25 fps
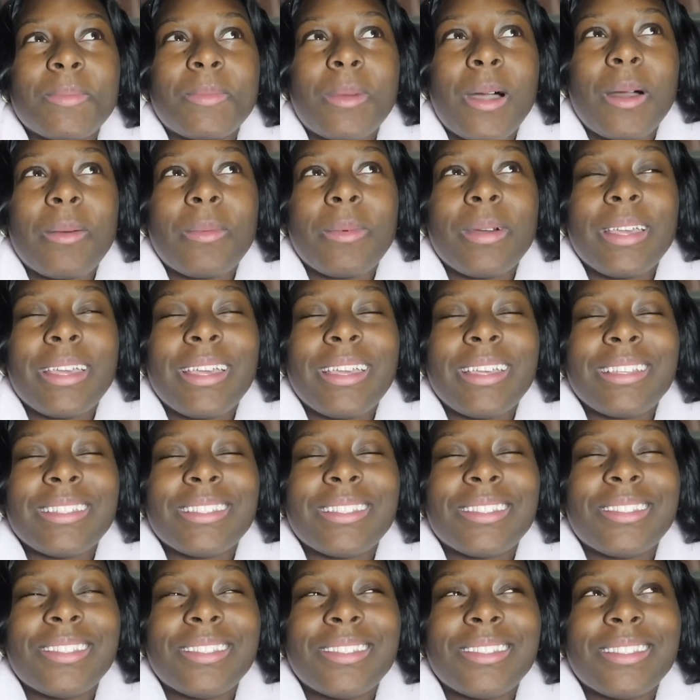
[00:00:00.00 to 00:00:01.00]
mama and
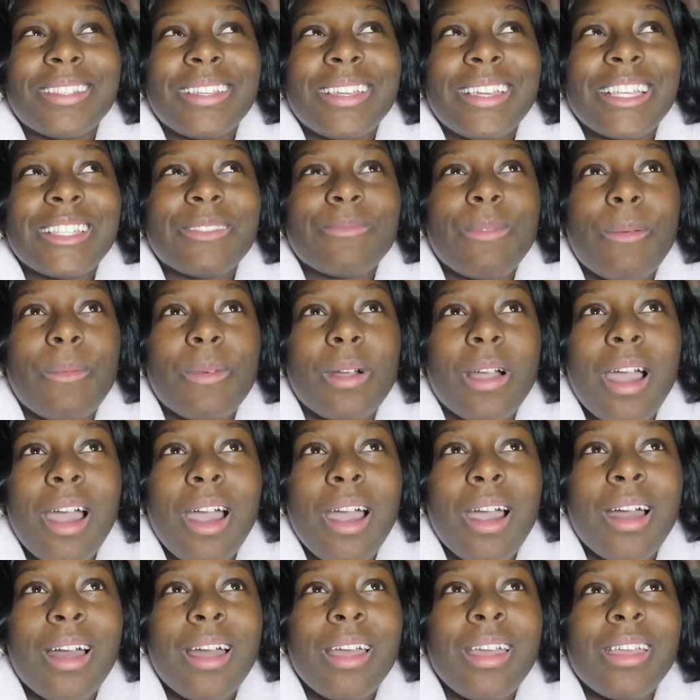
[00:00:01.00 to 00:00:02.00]
his sister in his
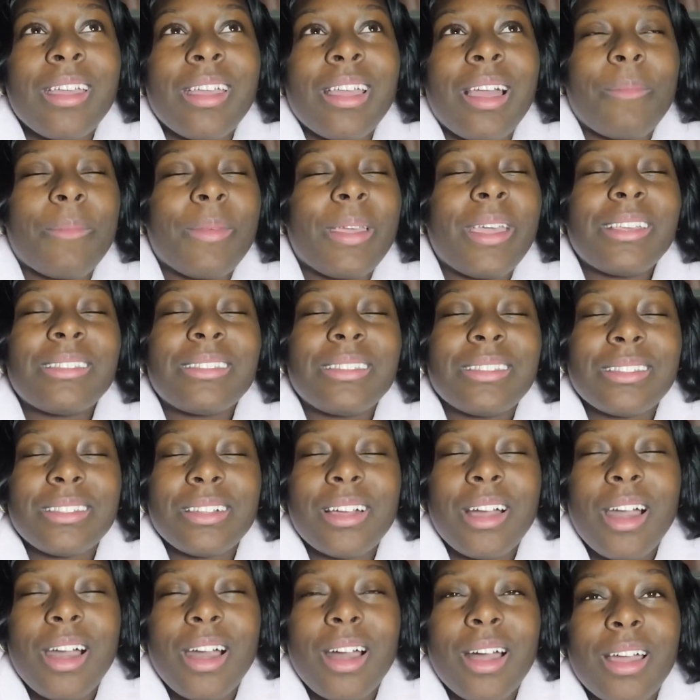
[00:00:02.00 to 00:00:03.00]
his sister
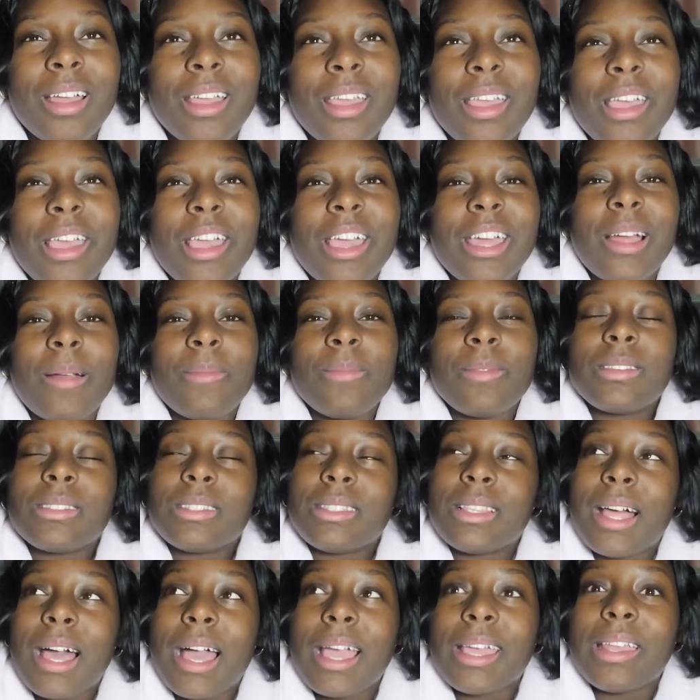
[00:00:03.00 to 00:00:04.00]
car. And I'm
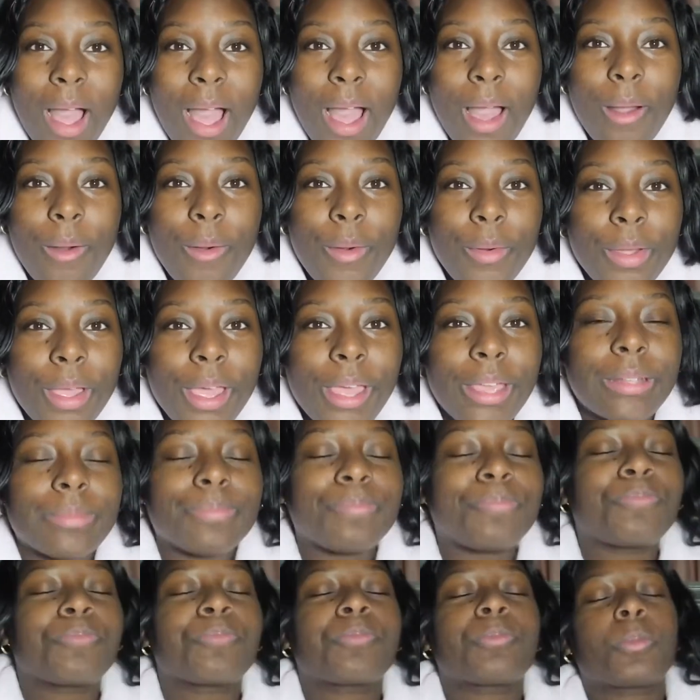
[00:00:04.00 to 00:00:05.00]
just like, wow,
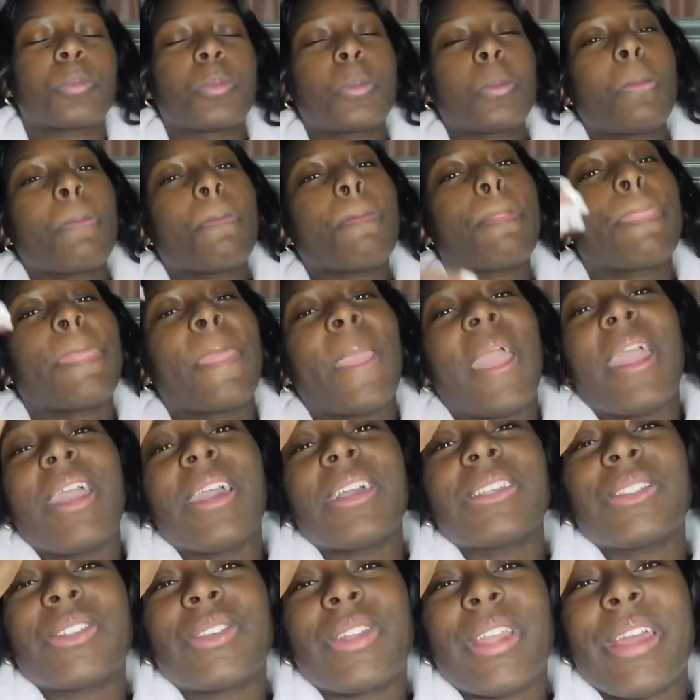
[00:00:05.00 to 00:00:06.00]
okay.
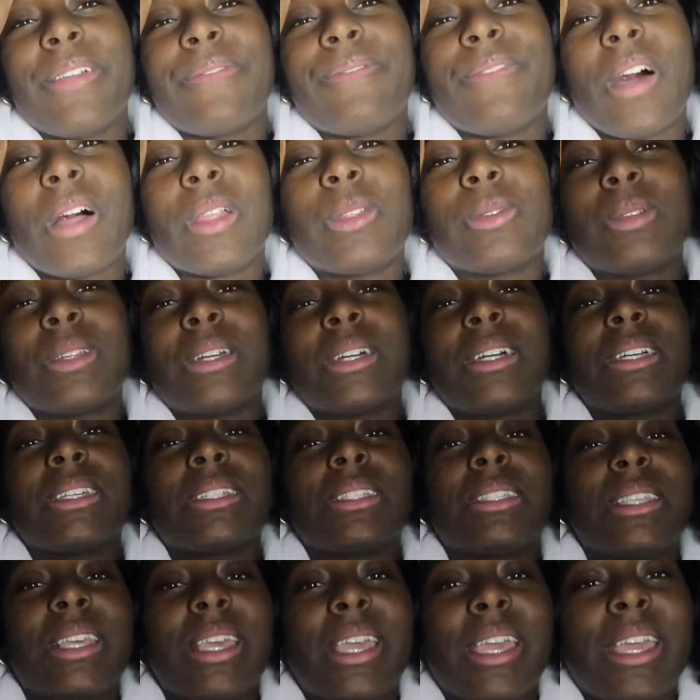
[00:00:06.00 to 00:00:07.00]
So they followed
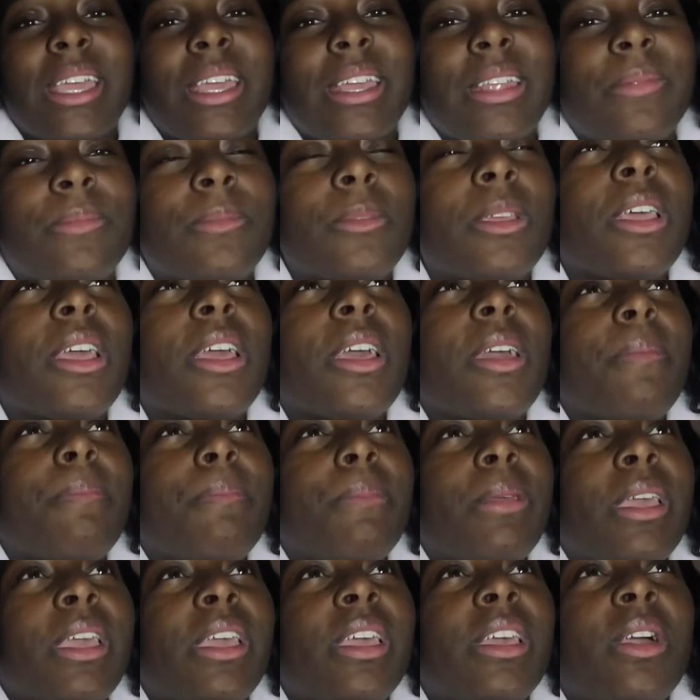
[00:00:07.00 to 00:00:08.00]
us, and
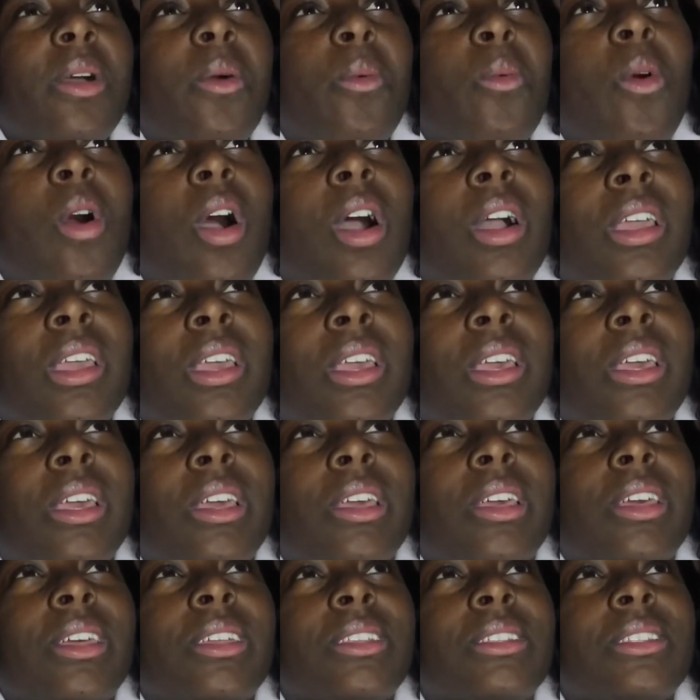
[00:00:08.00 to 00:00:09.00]
me and him
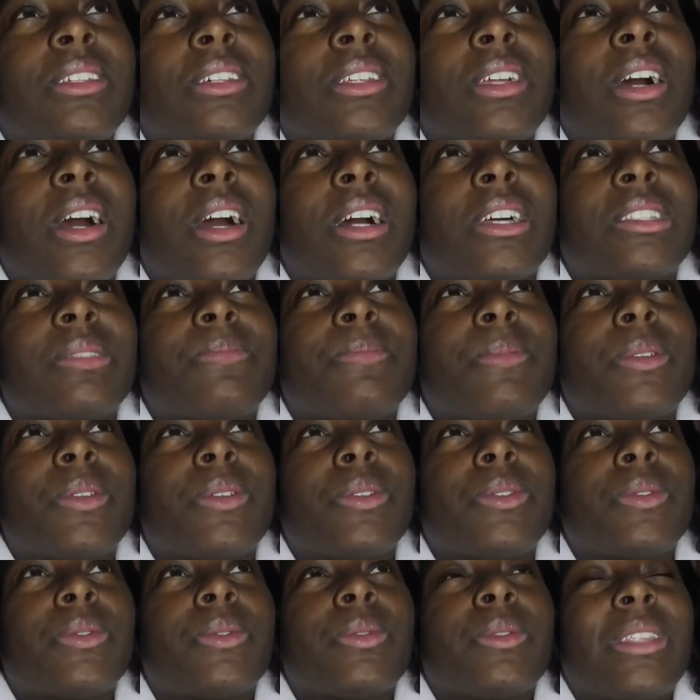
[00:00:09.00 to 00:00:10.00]
walking into the
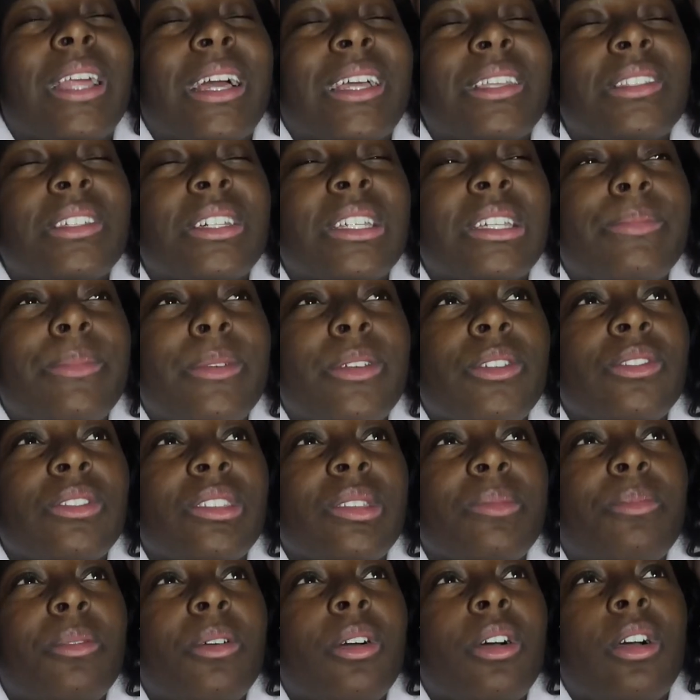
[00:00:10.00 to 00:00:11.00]
hospital, like to the
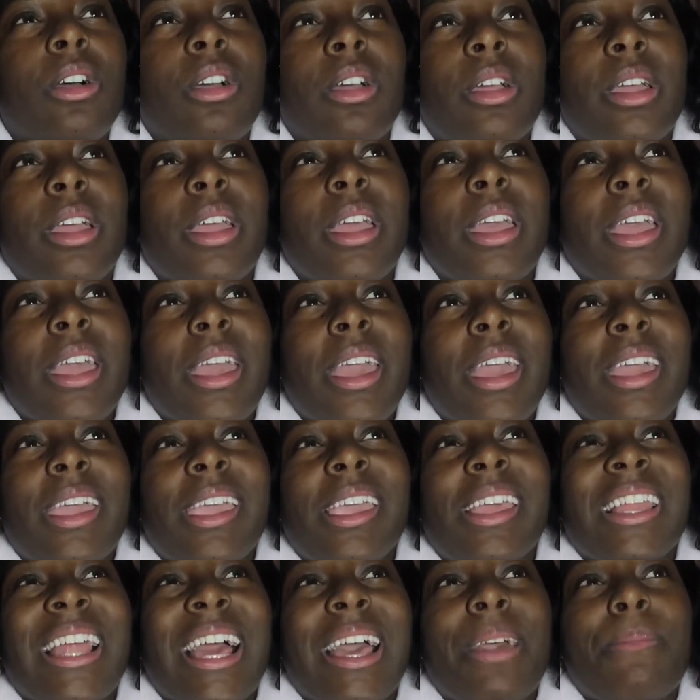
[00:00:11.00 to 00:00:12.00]
emergency part, and
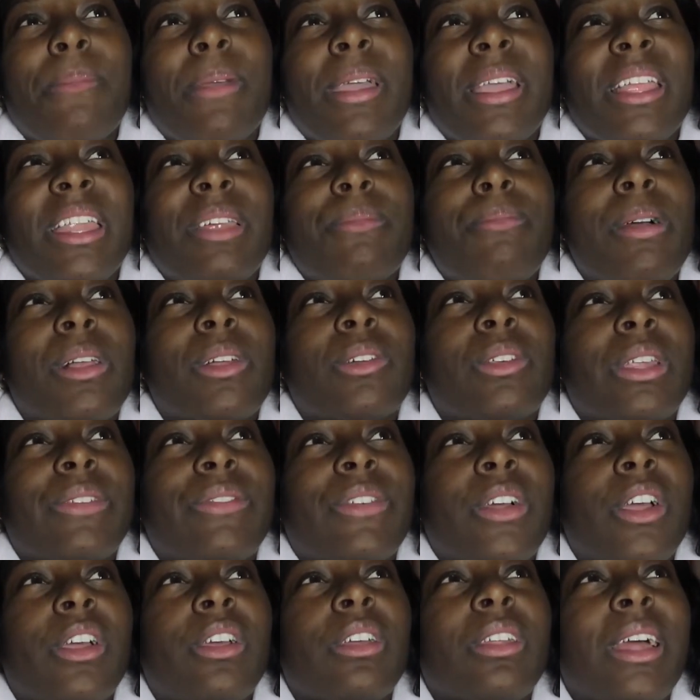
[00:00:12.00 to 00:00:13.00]
he like, man, it probably don't
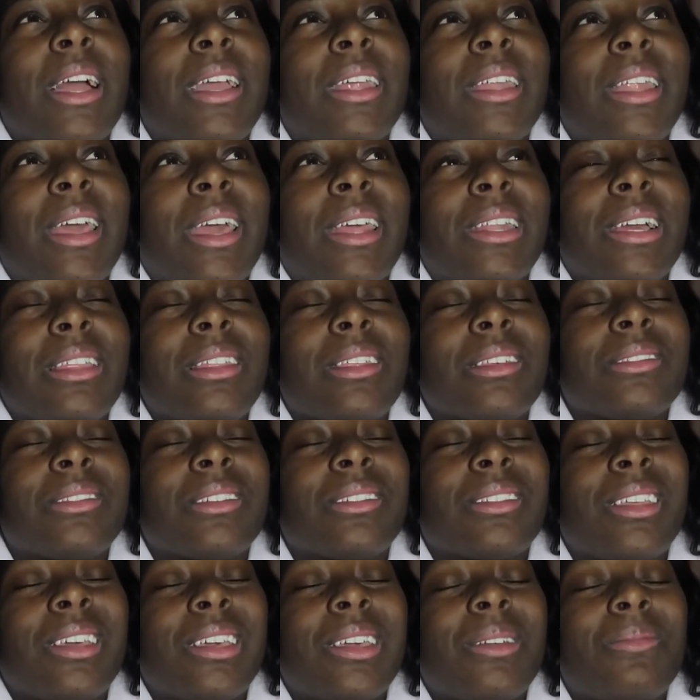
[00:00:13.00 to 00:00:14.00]
even hurt like that. And I just
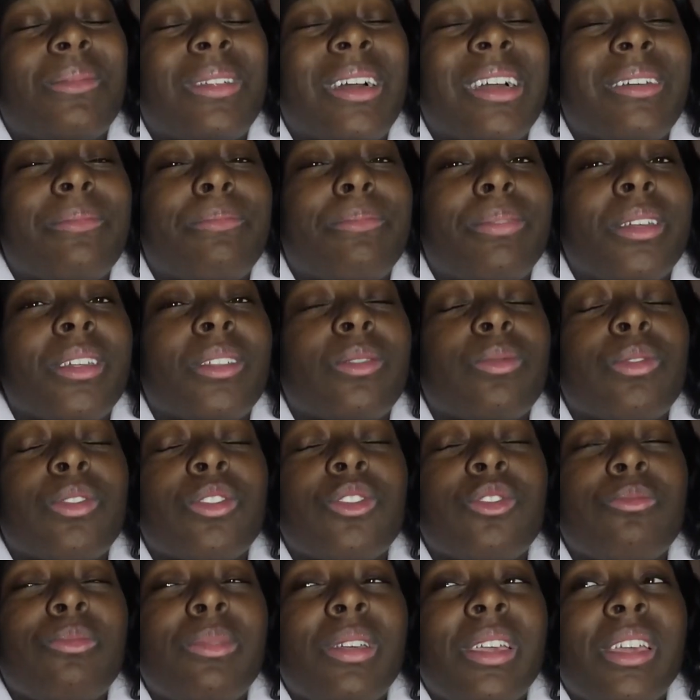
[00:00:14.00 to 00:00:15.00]
looked at him like, bitch, what
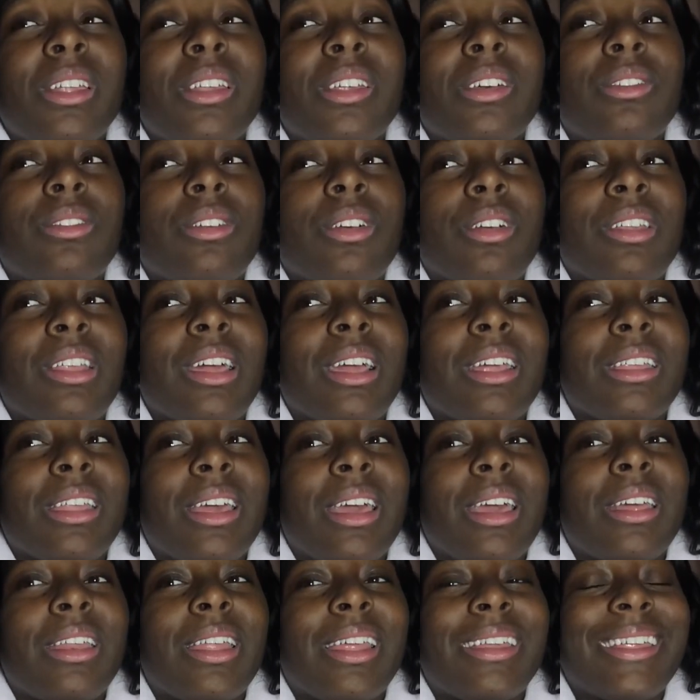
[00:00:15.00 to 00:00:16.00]
you mean it don't hurt like
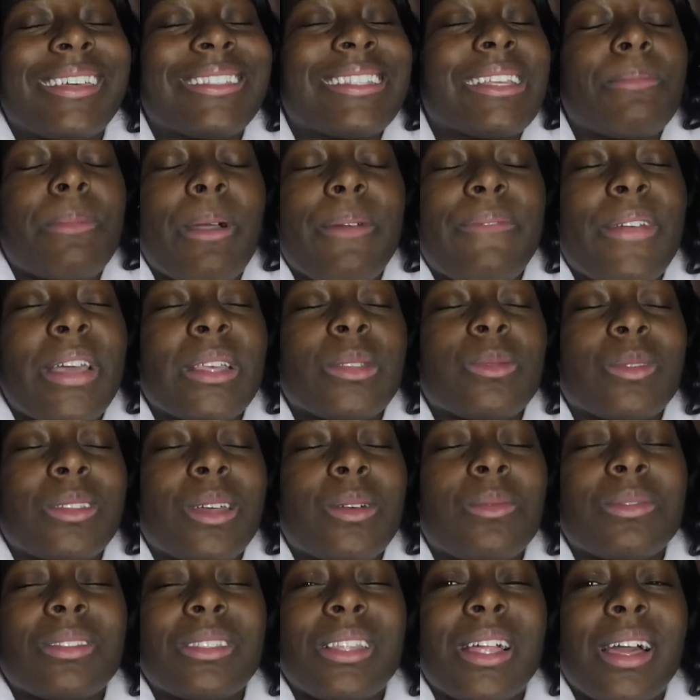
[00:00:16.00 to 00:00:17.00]
that? That's how my face was.
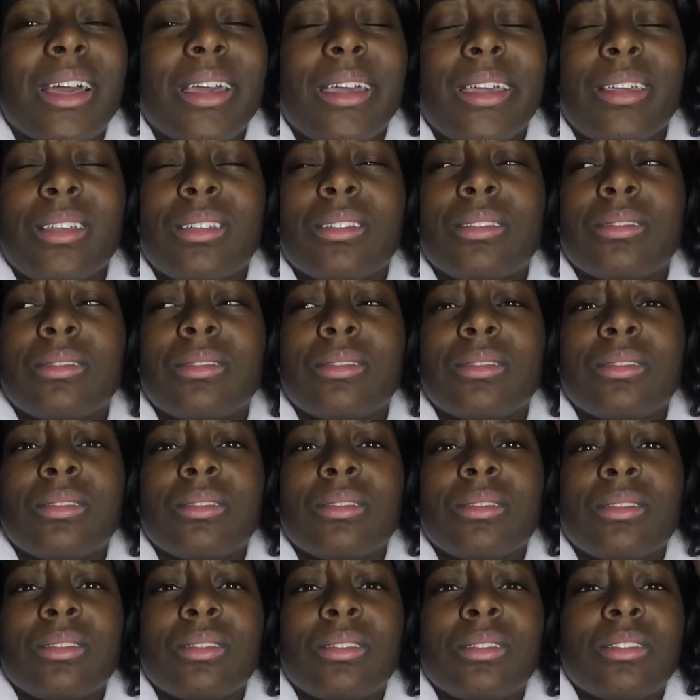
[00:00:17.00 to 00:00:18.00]
I was like,
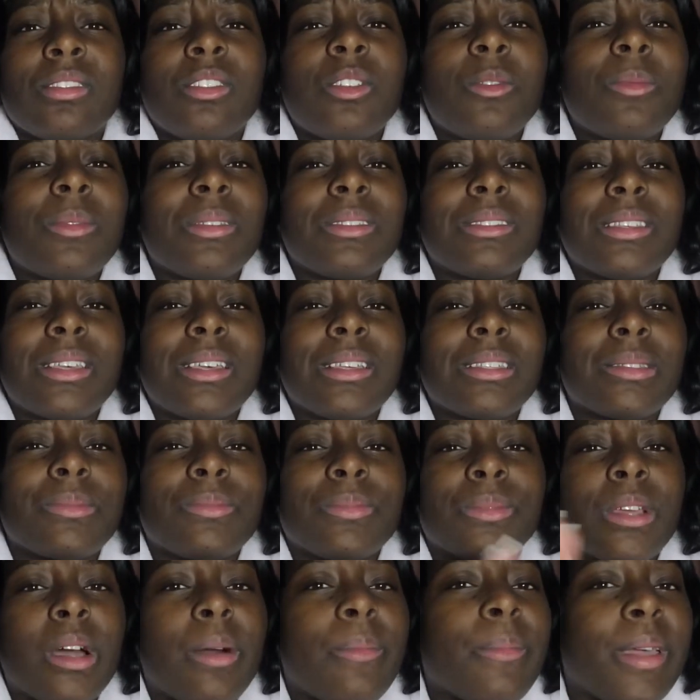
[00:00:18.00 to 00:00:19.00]
you be saying
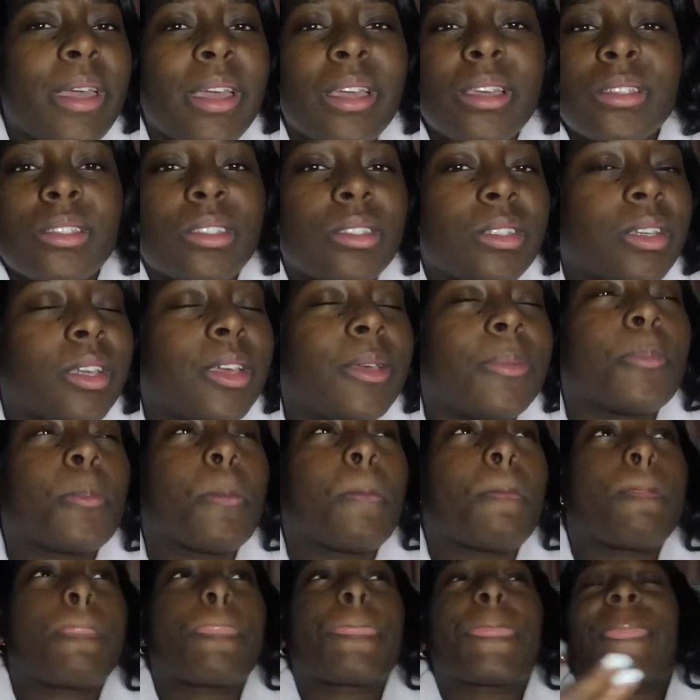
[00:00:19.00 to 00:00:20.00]
some dumbass shit.
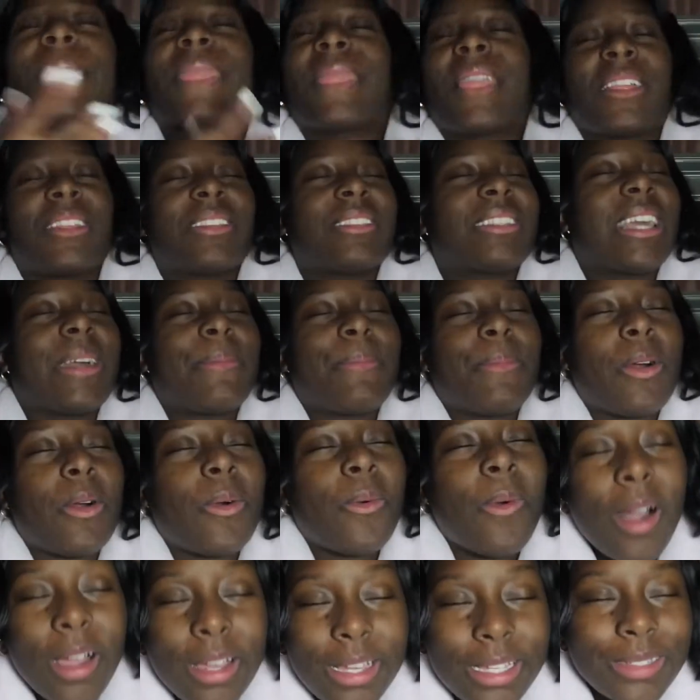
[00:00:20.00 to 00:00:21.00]
And I just kept on
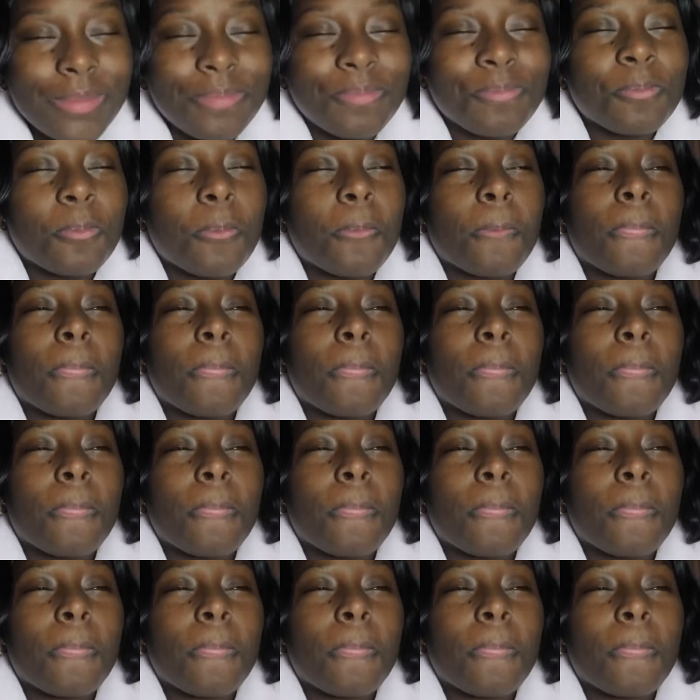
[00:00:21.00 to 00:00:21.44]
walking.